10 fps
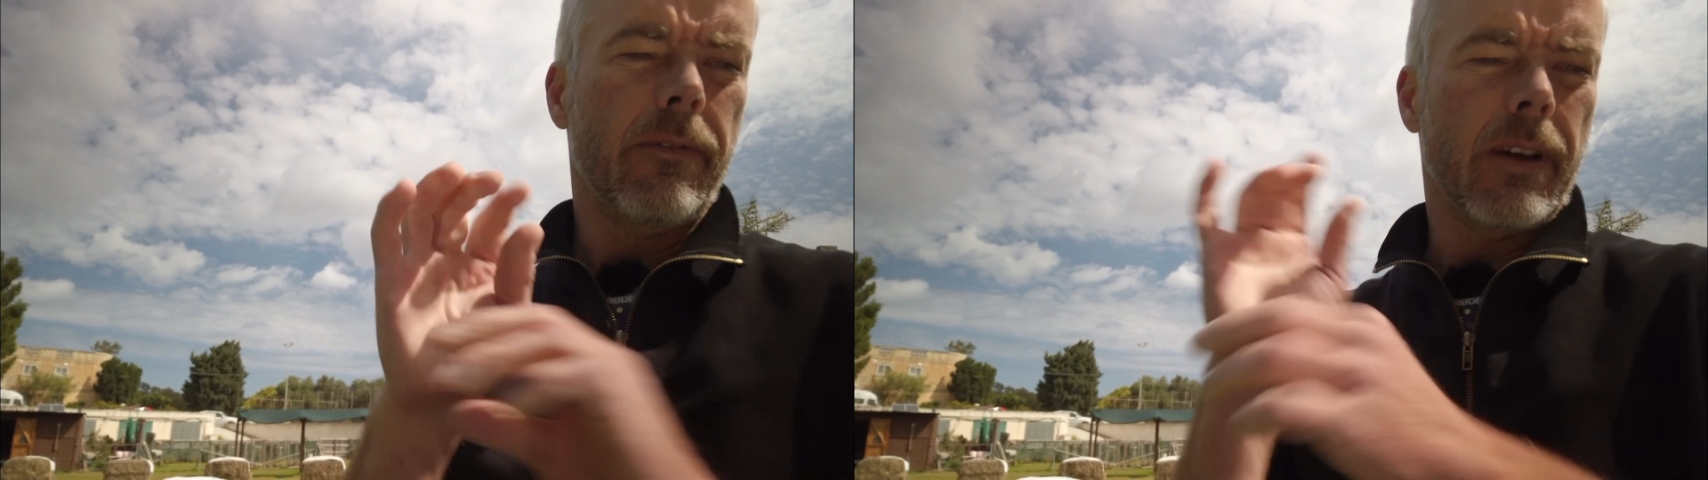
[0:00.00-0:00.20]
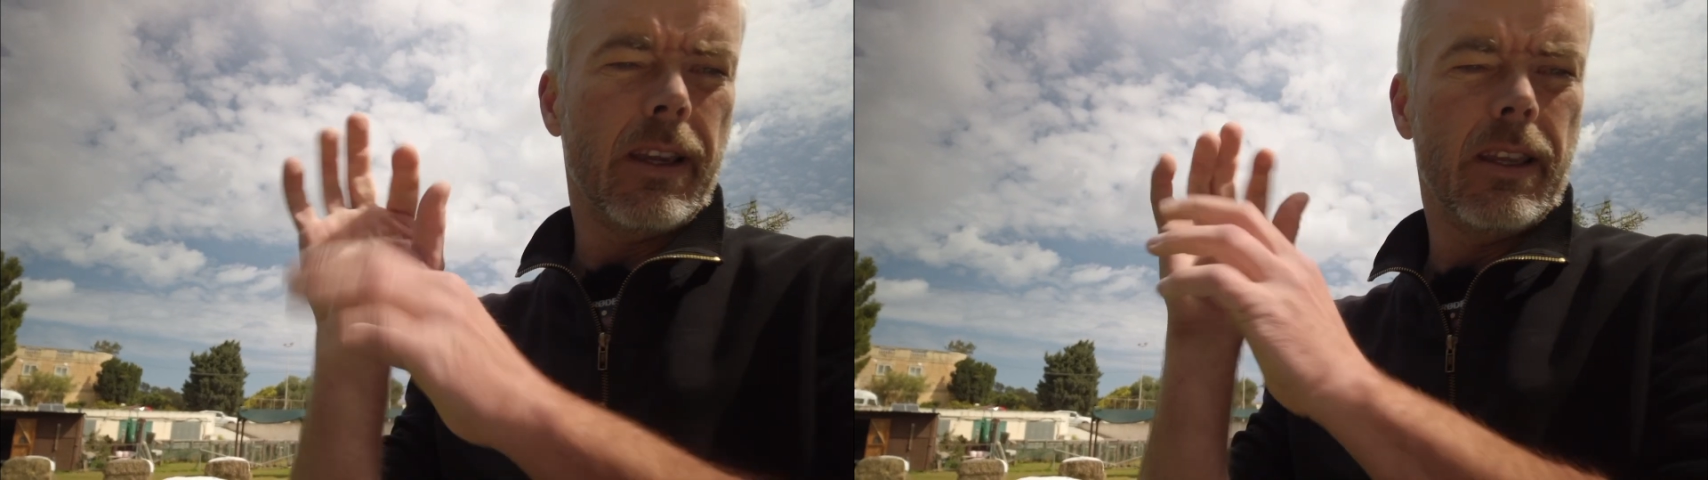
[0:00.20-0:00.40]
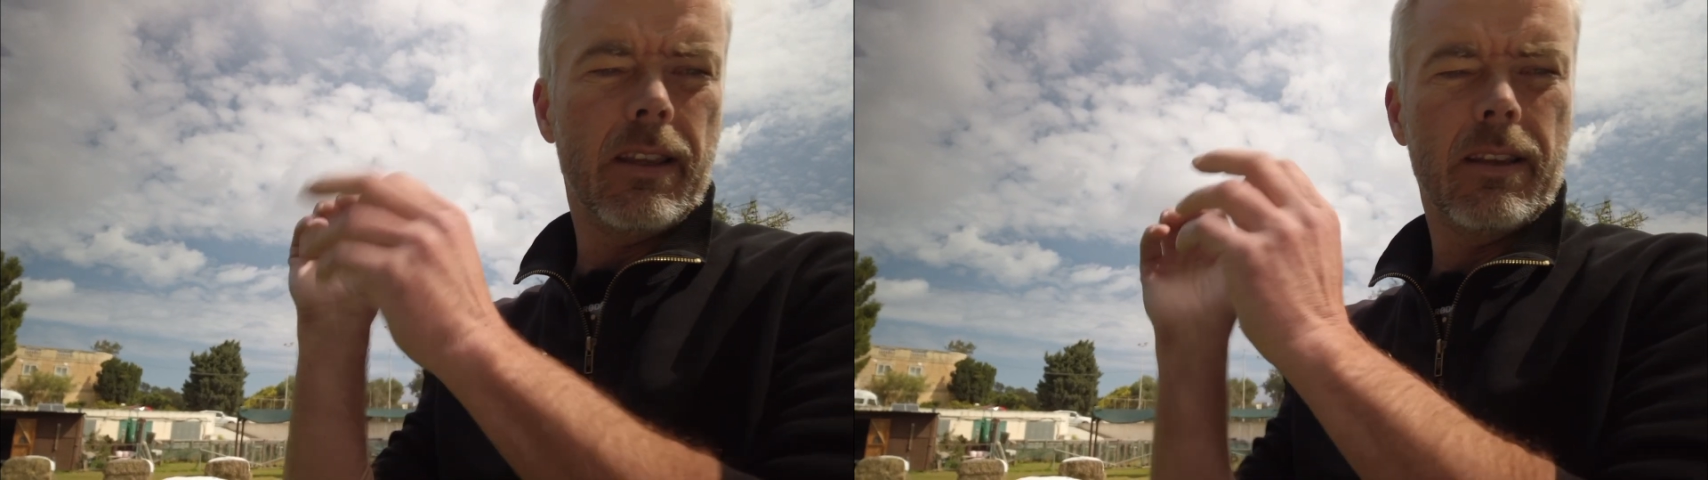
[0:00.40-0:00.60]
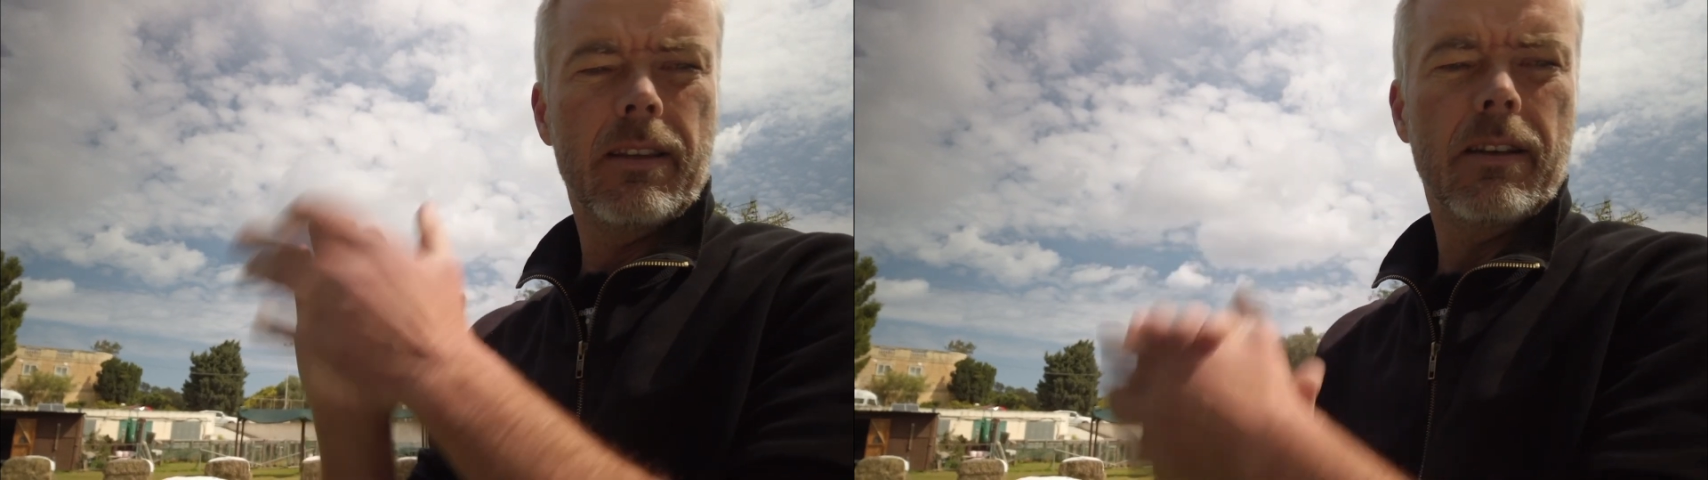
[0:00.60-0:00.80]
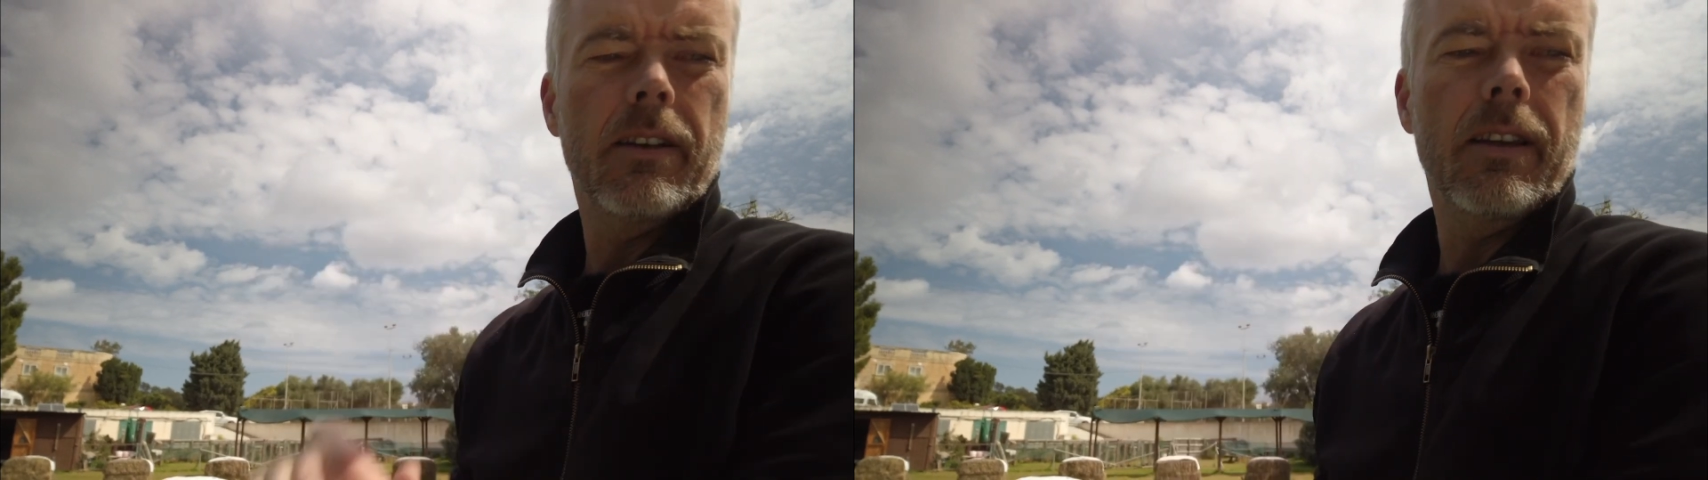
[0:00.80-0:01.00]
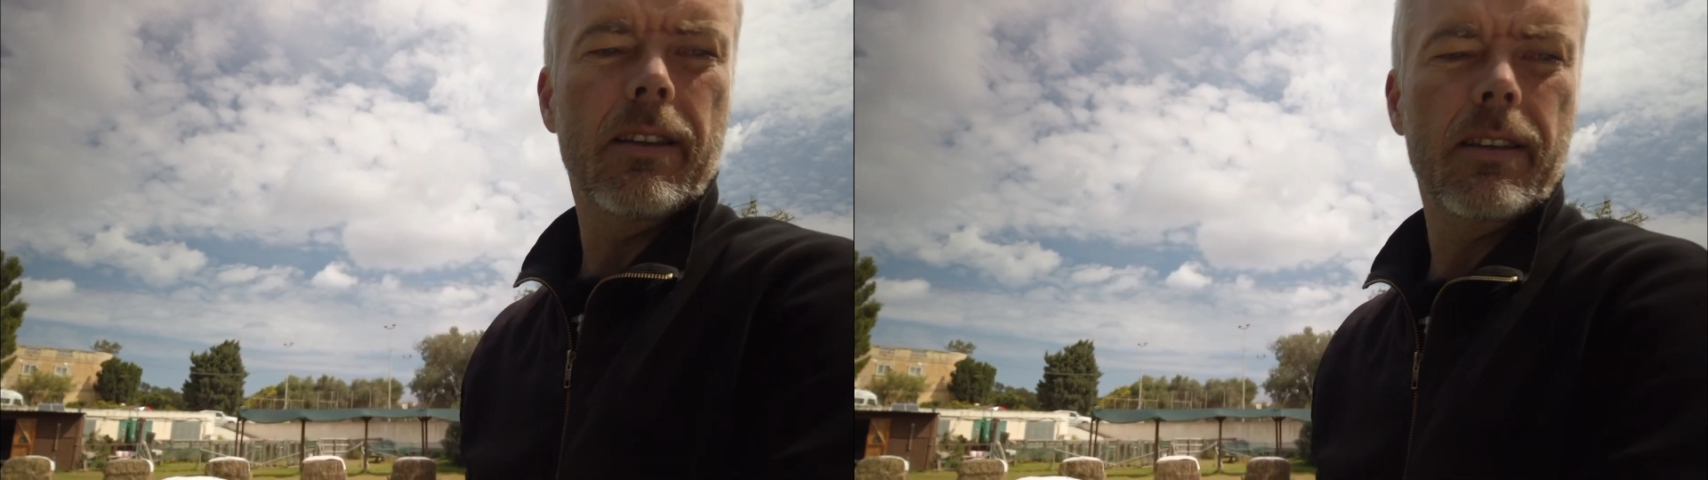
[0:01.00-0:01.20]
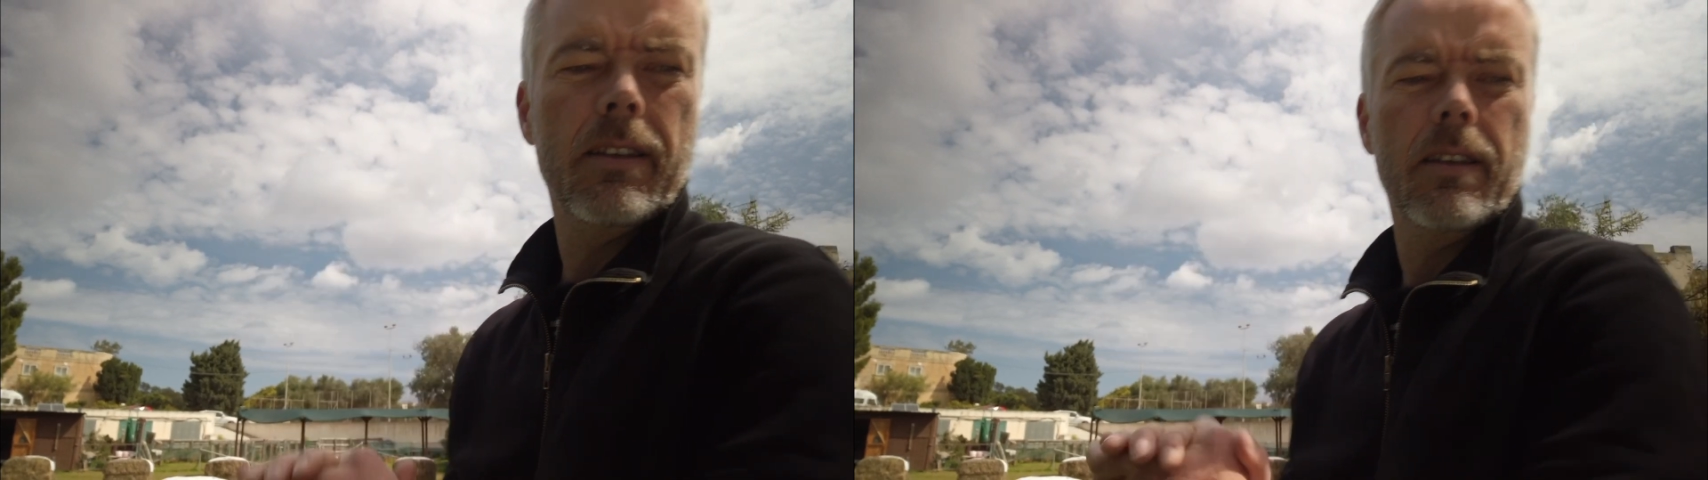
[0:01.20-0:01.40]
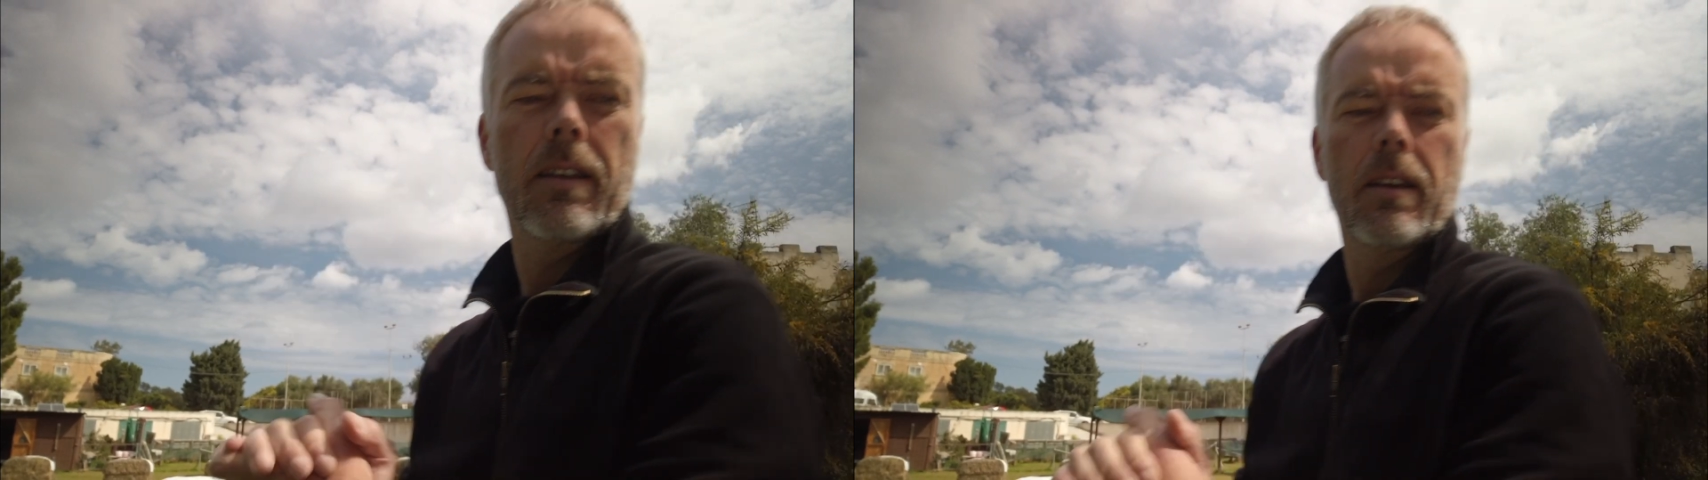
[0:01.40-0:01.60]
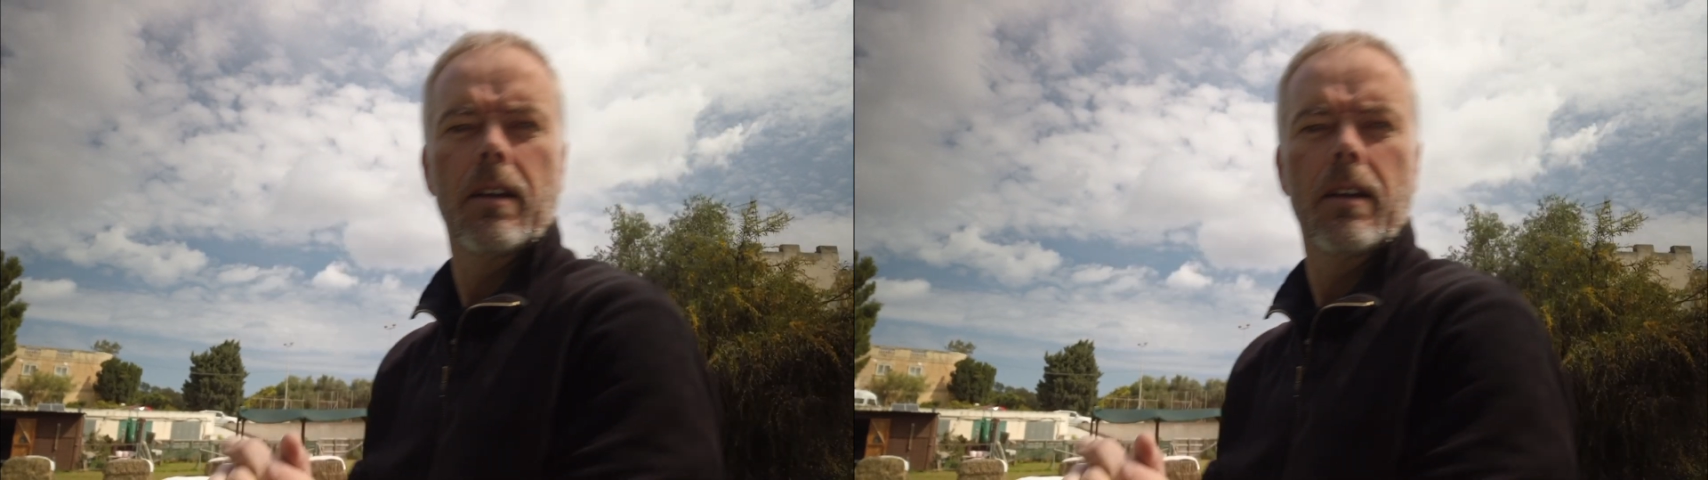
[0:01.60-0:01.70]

fine targets